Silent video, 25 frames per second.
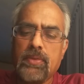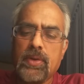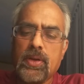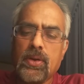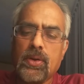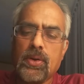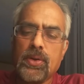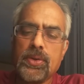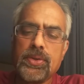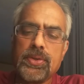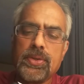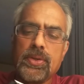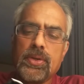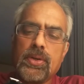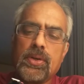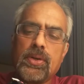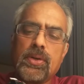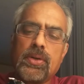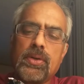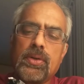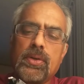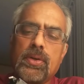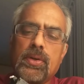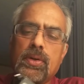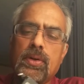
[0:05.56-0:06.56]
we're going
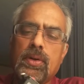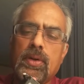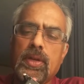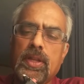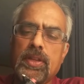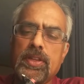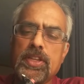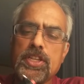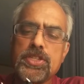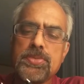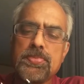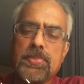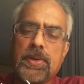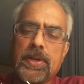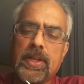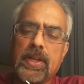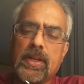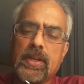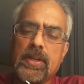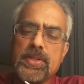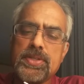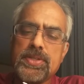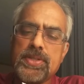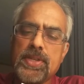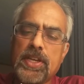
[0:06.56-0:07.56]
to, in this
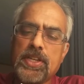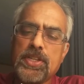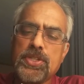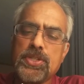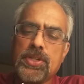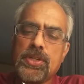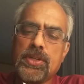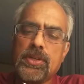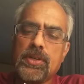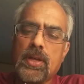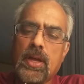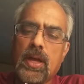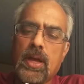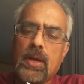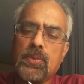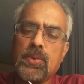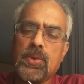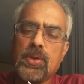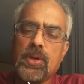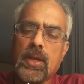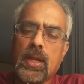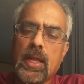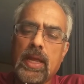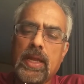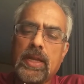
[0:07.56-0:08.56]
particular section, I
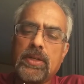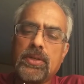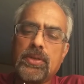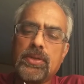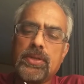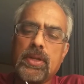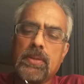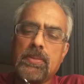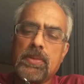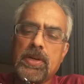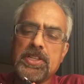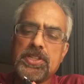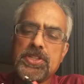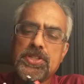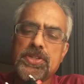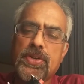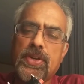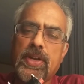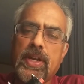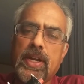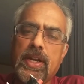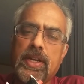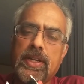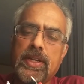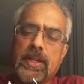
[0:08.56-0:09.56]
would like to
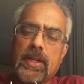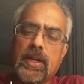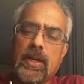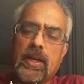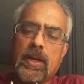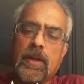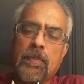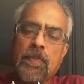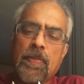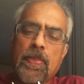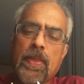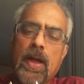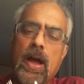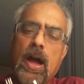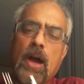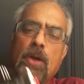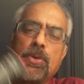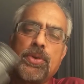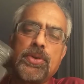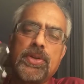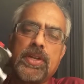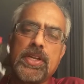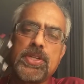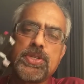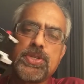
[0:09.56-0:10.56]
demonstrate how
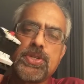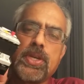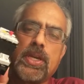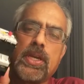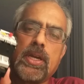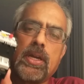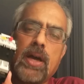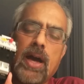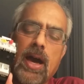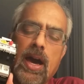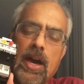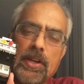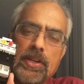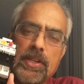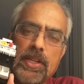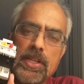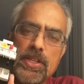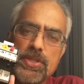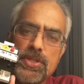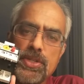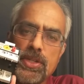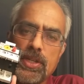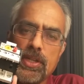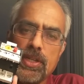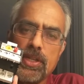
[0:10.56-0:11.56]
to test a
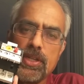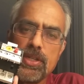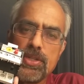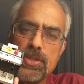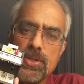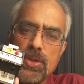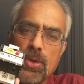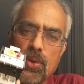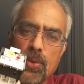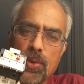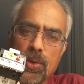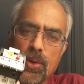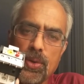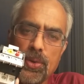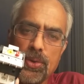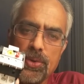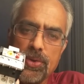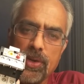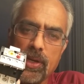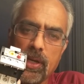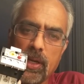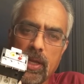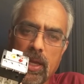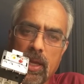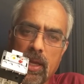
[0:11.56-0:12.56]
RT series overload
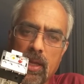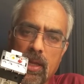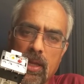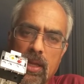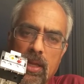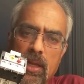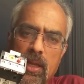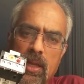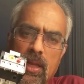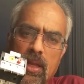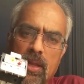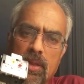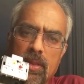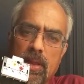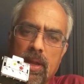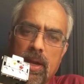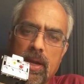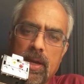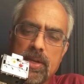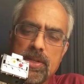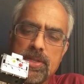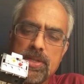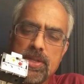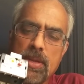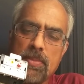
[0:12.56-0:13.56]
relay
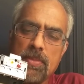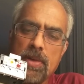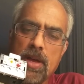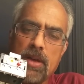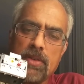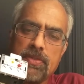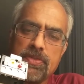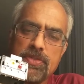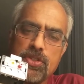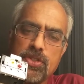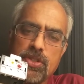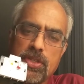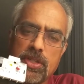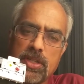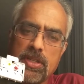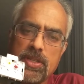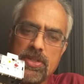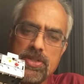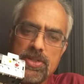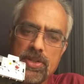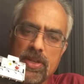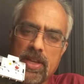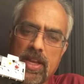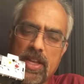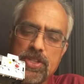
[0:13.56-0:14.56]
that some of
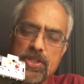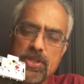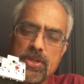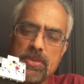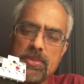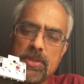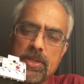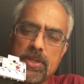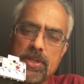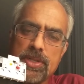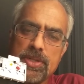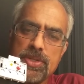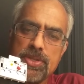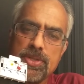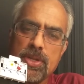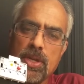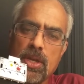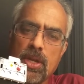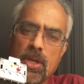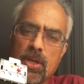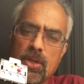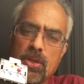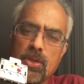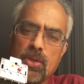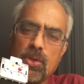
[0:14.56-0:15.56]
GE's customers
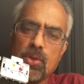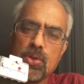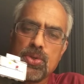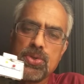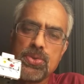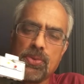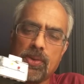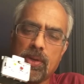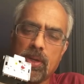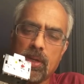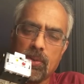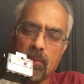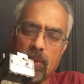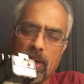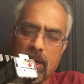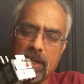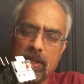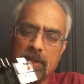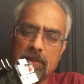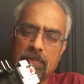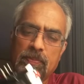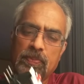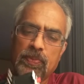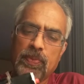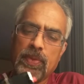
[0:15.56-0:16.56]
use
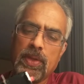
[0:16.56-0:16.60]
worldwide.